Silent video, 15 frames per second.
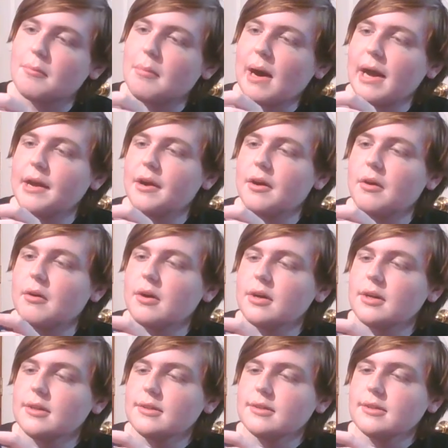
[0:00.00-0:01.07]
bio
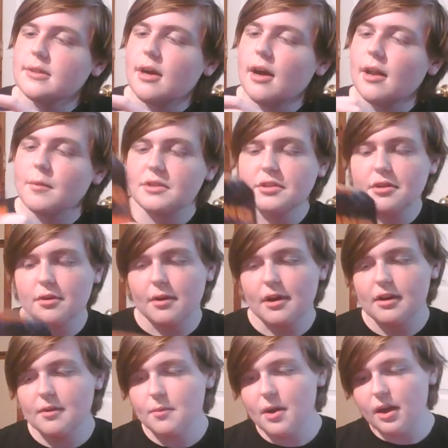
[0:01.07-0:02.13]
on it, which I'll go
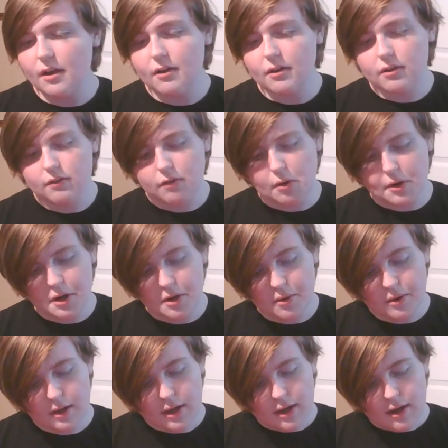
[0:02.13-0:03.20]
ahead and read for
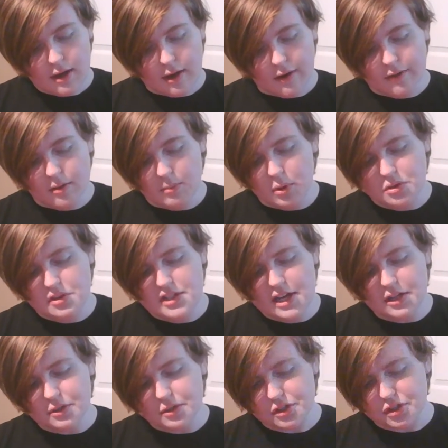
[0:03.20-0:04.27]
you. The most
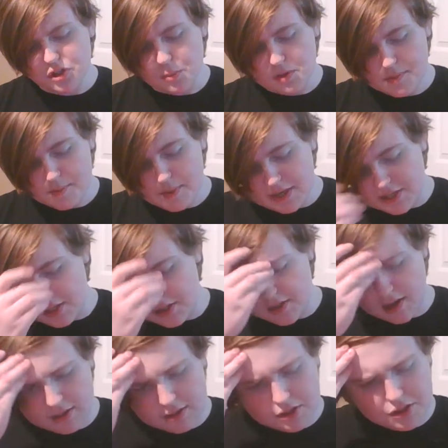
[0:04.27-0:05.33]
dangerous super species
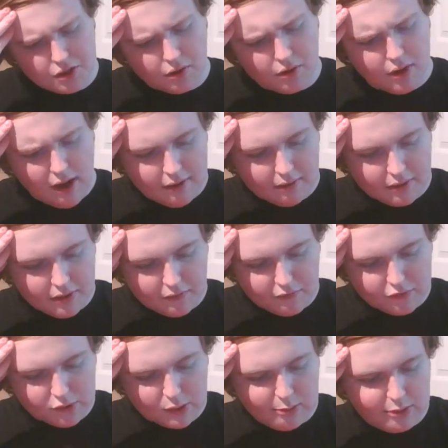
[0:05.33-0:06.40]
on Skull Island, the
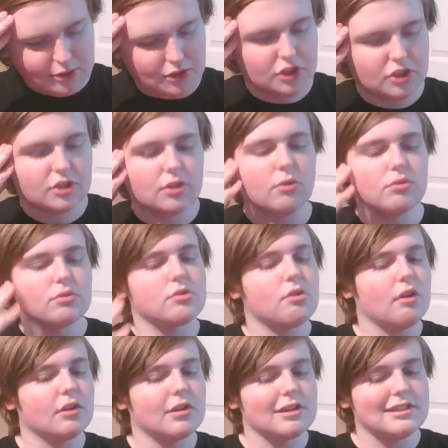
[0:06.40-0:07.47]
ferocious
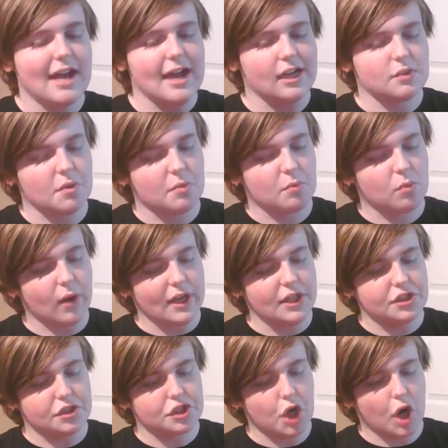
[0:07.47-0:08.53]
Skullcrawler attacks with
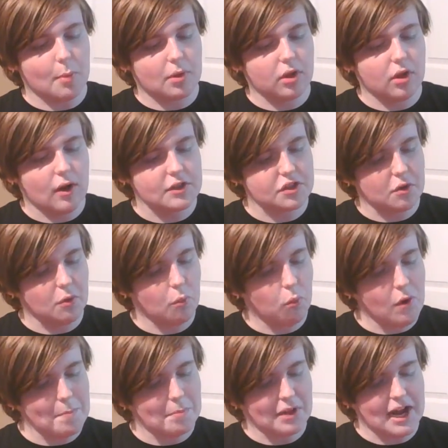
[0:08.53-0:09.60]
razor-sharp claws and a
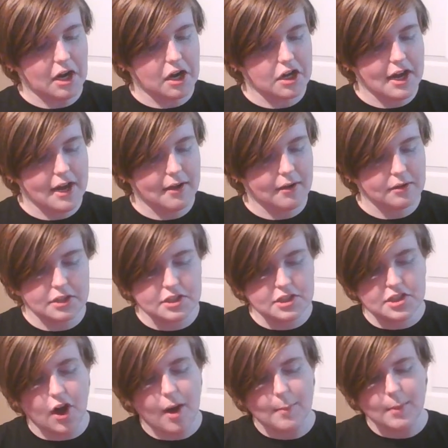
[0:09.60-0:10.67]
whiplash tail to
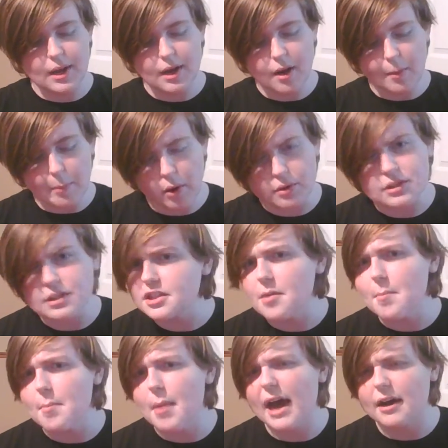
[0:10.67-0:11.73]
dominate opponents
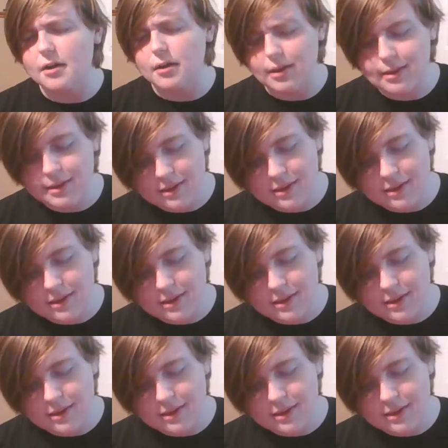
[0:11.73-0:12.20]
in battle.